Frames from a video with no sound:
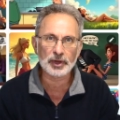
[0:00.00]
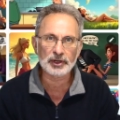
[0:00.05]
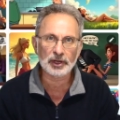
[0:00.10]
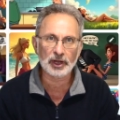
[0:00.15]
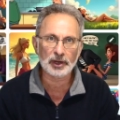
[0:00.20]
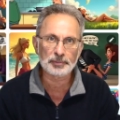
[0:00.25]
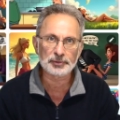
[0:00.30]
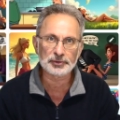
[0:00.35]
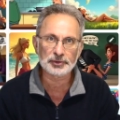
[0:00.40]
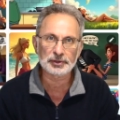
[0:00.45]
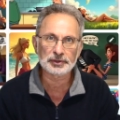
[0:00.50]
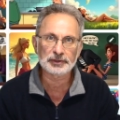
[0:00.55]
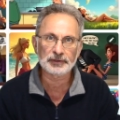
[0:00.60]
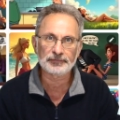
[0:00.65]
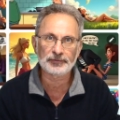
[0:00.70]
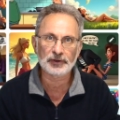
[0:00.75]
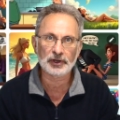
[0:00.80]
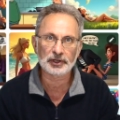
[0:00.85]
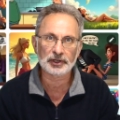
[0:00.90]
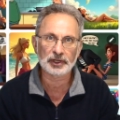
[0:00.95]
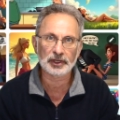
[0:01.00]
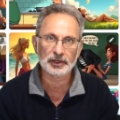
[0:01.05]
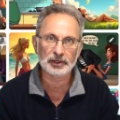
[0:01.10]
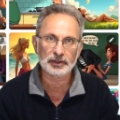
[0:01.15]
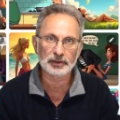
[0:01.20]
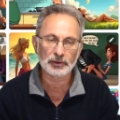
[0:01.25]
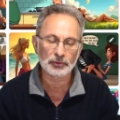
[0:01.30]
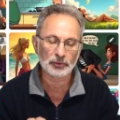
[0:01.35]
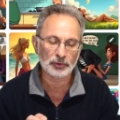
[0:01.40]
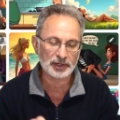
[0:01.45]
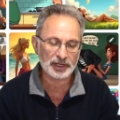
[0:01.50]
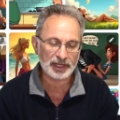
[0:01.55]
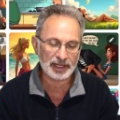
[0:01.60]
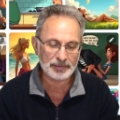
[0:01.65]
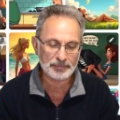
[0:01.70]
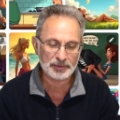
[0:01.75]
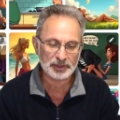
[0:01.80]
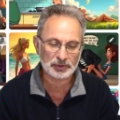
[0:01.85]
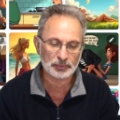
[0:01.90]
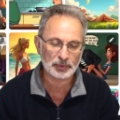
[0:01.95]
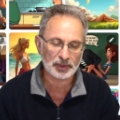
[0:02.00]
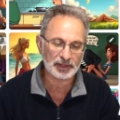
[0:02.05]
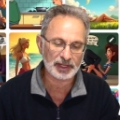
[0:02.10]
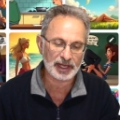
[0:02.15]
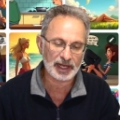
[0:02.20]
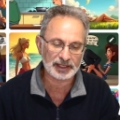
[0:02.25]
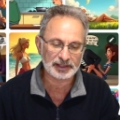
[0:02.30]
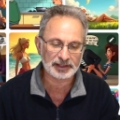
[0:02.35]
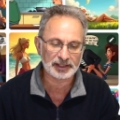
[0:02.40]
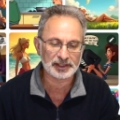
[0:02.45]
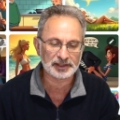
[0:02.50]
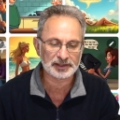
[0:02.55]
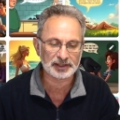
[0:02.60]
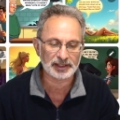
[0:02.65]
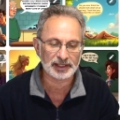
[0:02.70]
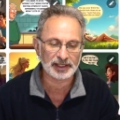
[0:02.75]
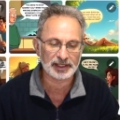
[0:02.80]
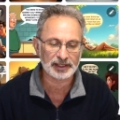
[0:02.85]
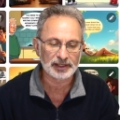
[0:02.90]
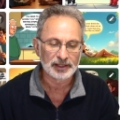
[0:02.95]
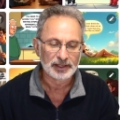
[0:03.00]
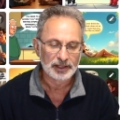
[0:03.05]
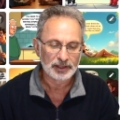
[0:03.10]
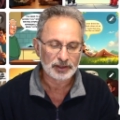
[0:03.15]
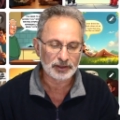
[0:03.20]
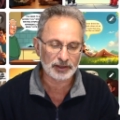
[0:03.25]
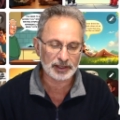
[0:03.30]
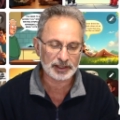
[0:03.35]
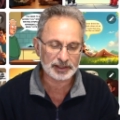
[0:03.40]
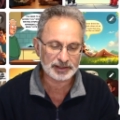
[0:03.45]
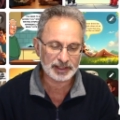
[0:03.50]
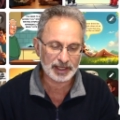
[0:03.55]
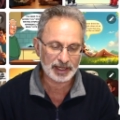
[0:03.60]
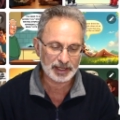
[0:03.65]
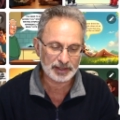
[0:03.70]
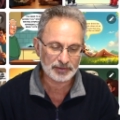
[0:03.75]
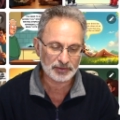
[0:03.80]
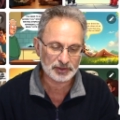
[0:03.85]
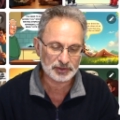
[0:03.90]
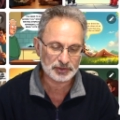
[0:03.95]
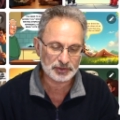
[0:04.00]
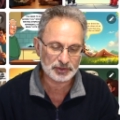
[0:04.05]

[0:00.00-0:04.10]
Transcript: I produce a photo or an image with Artistly, like say this